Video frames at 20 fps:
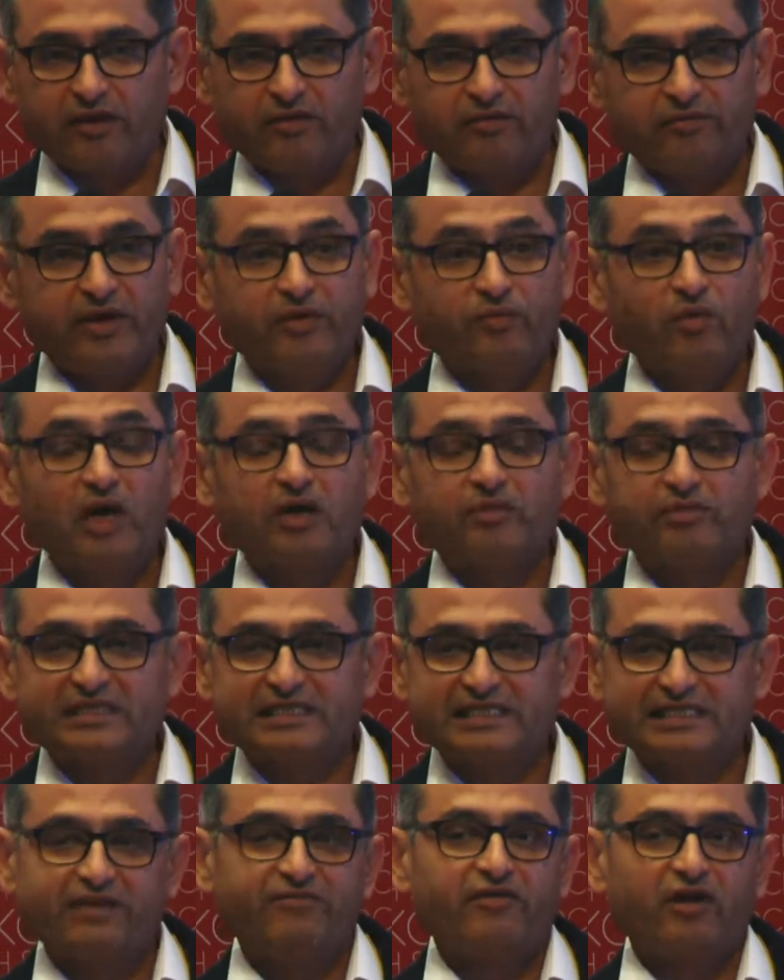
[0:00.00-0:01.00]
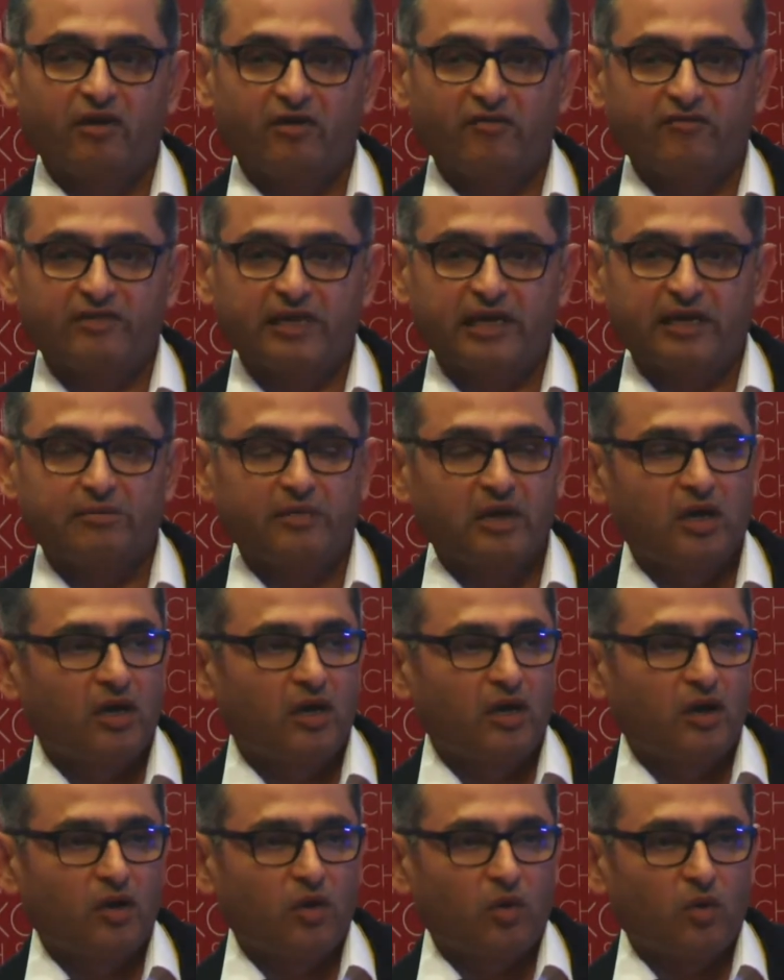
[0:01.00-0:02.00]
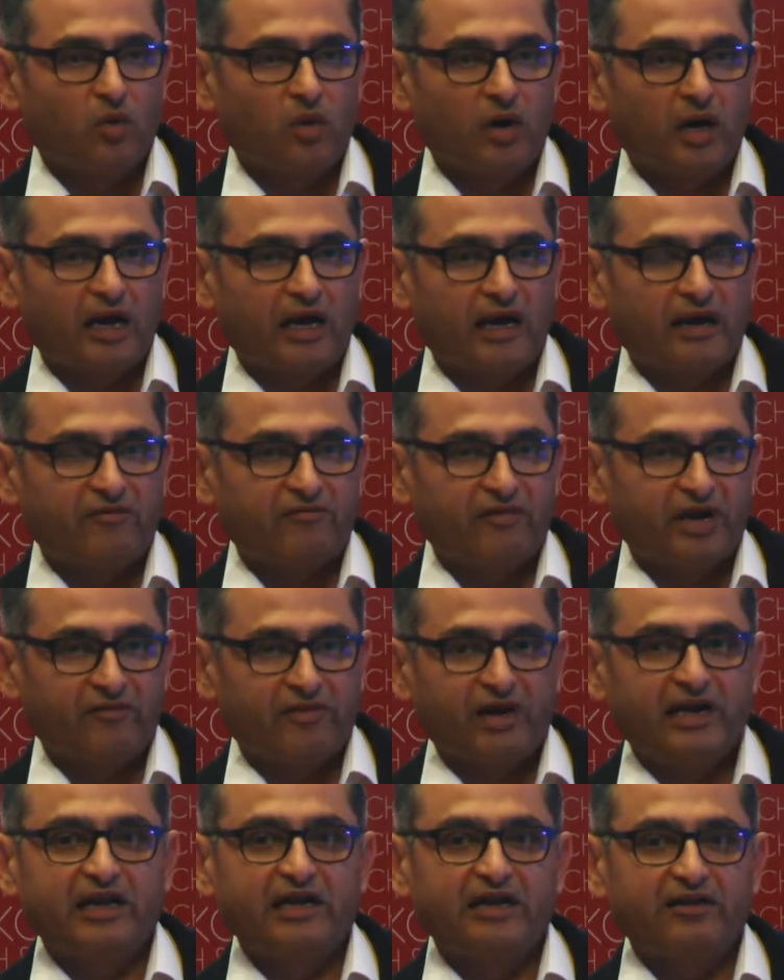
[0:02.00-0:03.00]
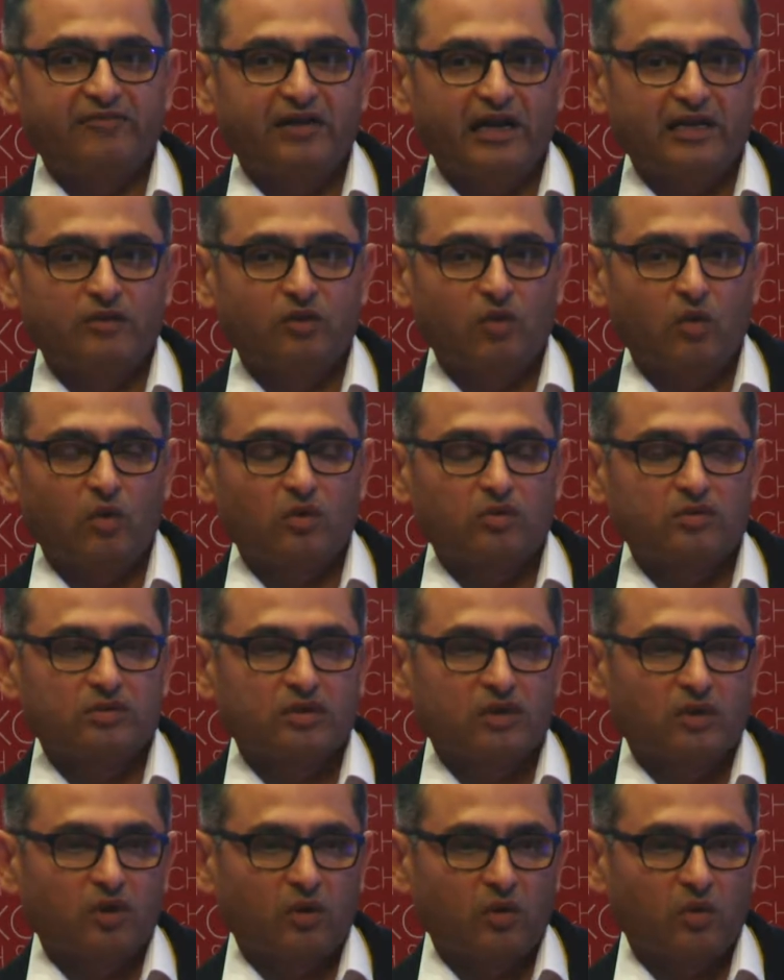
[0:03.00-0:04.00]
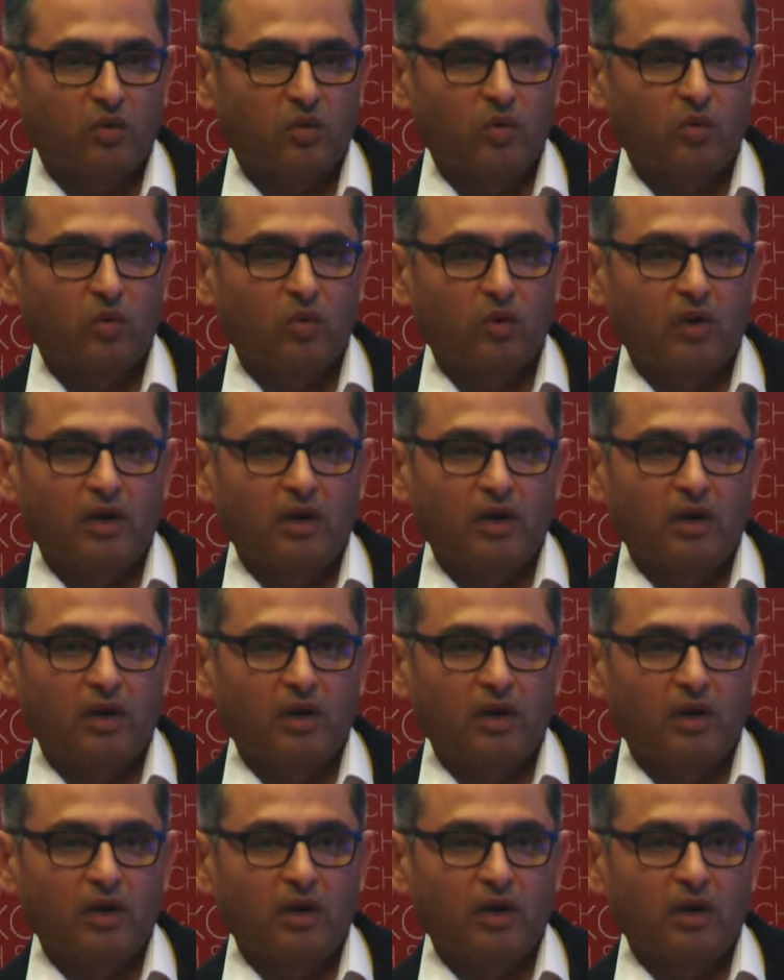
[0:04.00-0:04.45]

We work with several of them, and we have identified those who